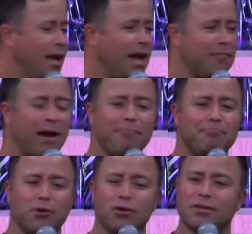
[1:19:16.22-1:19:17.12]
And my
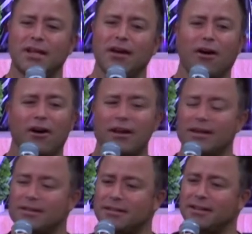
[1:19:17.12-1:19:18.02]
brutally
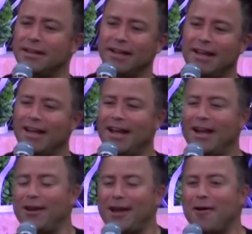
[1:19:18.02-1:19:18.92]
honest,
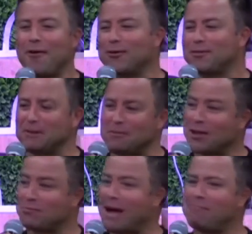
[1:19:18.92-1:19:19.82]
look how awesome it
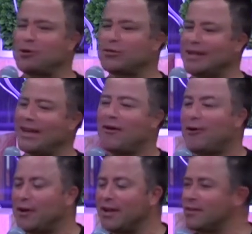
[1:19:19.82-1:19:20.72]
was, my brutally
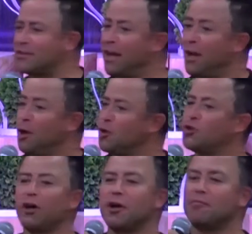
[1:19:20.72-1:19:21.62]
honest
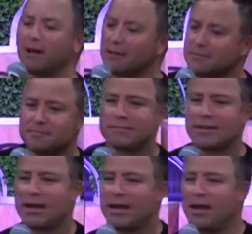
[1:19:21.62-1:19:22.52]
sermon
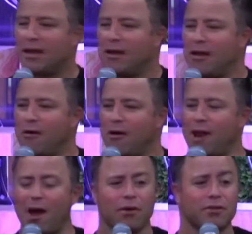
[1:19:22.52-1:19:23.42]

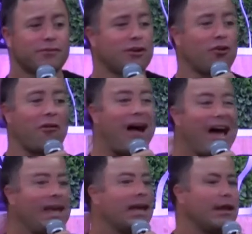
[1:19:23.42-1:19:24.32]
when I was
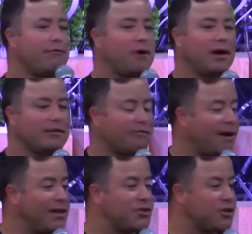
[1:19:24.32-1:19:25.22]
crying in front of
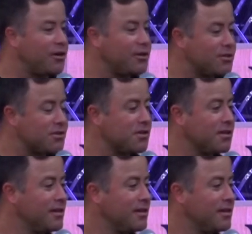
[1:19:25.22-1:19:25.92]
my church.